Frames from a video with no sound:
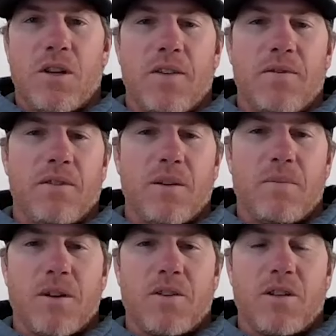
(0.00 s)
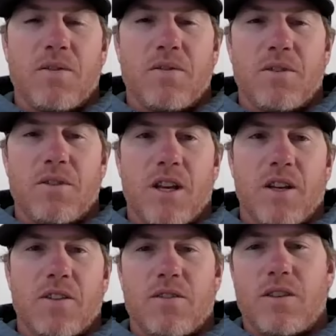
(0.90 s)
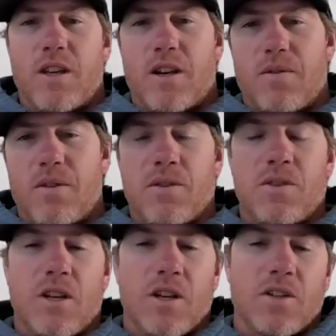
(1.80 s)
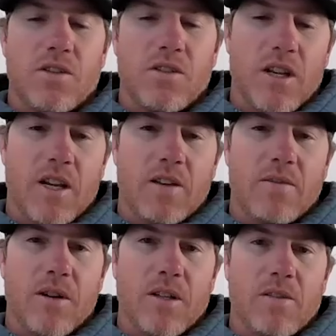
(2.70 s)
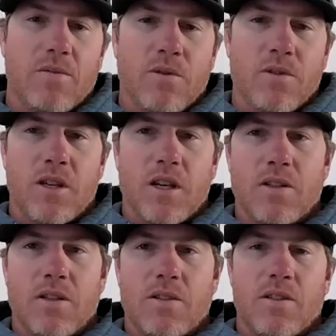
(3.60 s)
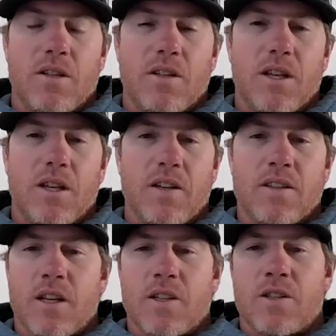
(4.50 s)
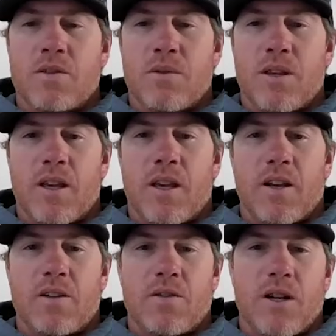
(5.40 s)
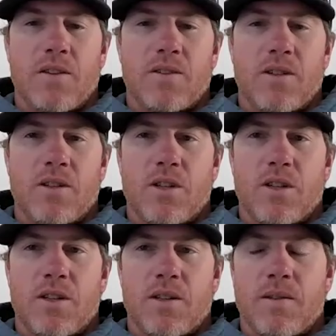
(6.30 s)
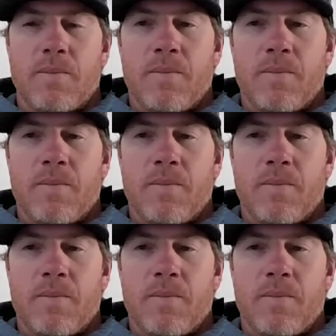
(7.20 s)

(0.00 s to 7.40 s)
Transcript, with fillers: So you have a bunch of different sections. You got river sections, you got reservoir sections, and then you got sections where they kind of transition and